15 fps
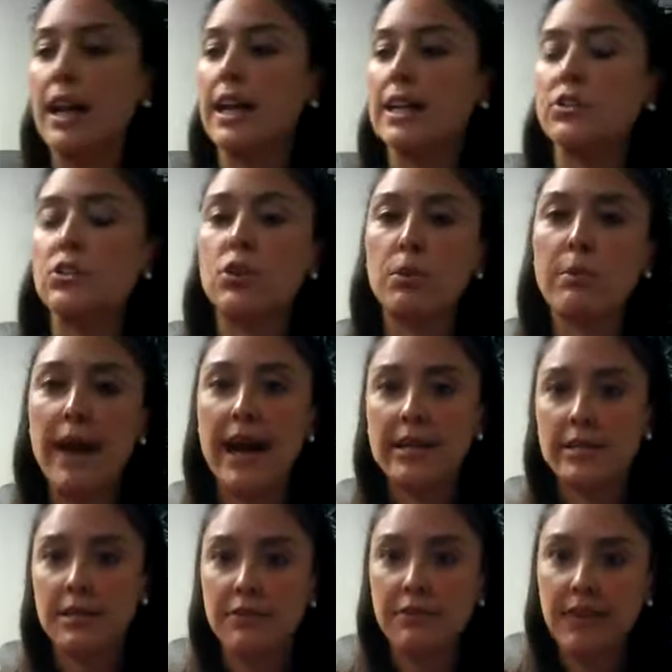Let's go
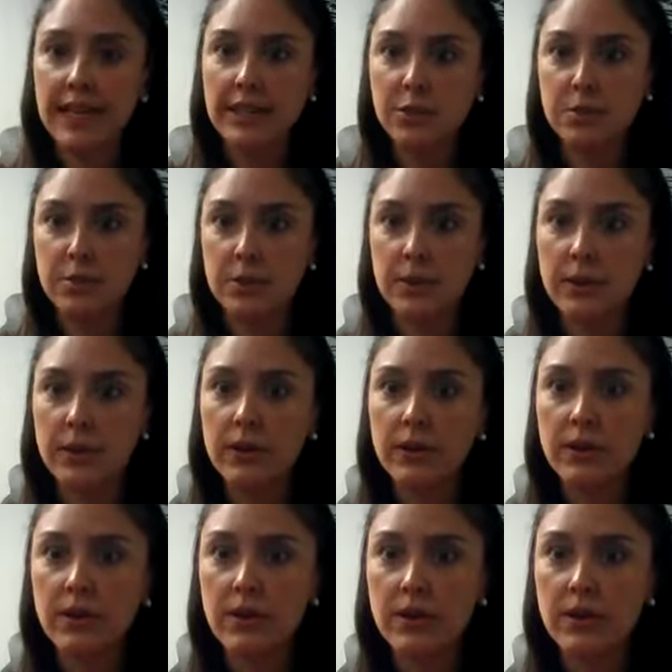back to Facebook.